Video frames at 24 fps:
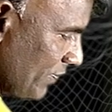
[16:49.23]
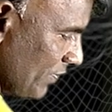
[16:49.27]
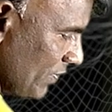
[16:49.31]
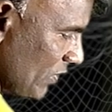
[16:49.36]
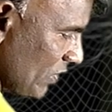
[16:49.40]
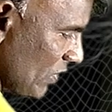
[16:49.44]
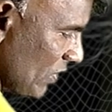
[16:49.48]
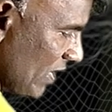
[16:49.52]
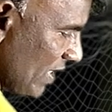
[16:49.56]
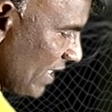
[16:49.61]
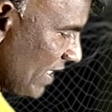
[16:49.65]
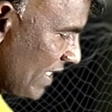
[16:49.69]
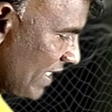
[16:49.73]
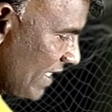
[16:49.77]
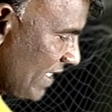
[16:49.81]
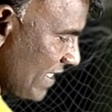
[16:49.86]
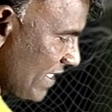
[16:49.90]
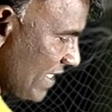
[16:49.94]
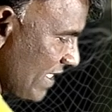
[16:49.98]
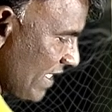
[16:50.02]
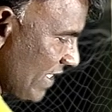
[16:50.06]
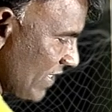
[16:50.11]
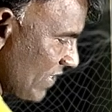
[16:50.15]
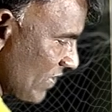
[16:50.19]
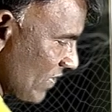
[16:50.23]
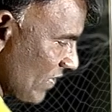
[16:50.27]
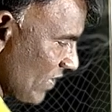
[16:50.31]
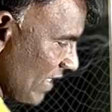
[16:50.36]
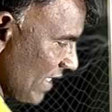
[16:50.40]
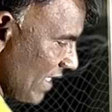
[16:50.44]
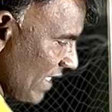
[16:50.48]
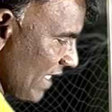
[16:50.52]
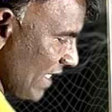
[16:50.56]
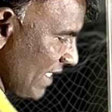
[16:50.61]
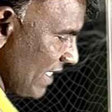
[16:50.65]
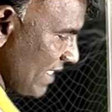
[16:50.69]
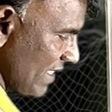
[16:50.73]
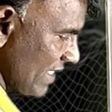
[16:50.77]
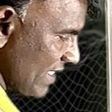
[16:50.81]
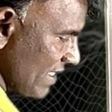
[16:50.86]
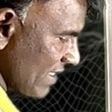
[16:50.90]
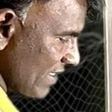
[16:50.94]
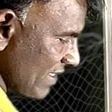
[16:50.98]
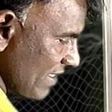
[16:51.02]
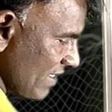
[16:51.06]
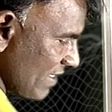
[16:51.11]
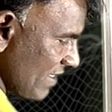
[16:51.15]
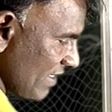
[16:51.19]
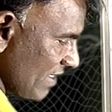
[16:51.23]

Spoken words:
So it is t square, right?